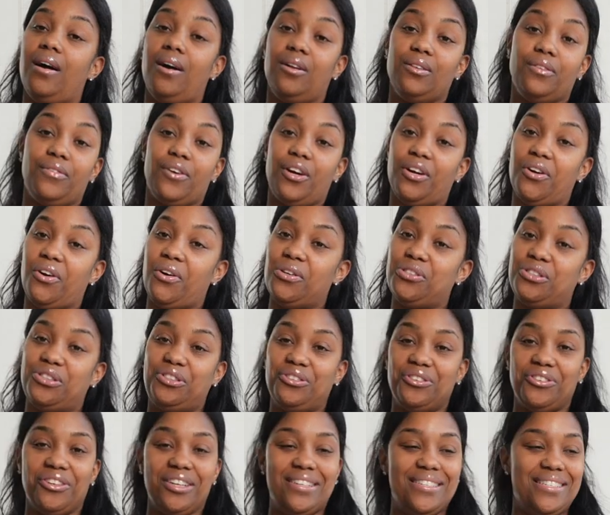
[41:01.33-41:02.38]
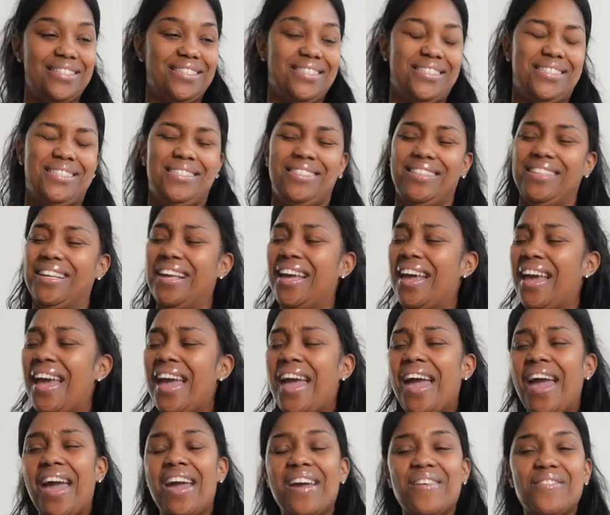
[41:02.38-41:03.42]
all of our groceries.
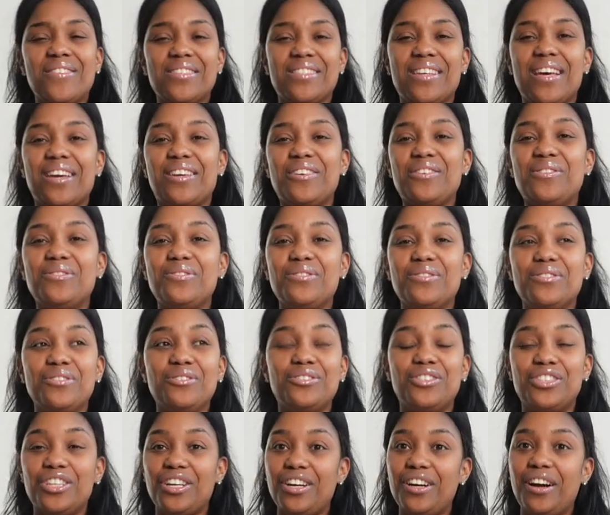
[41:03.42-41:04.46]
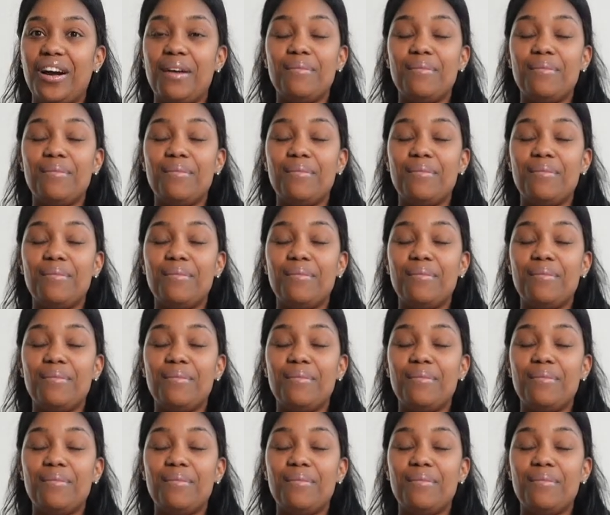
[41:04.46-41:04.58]
He was like, you sure?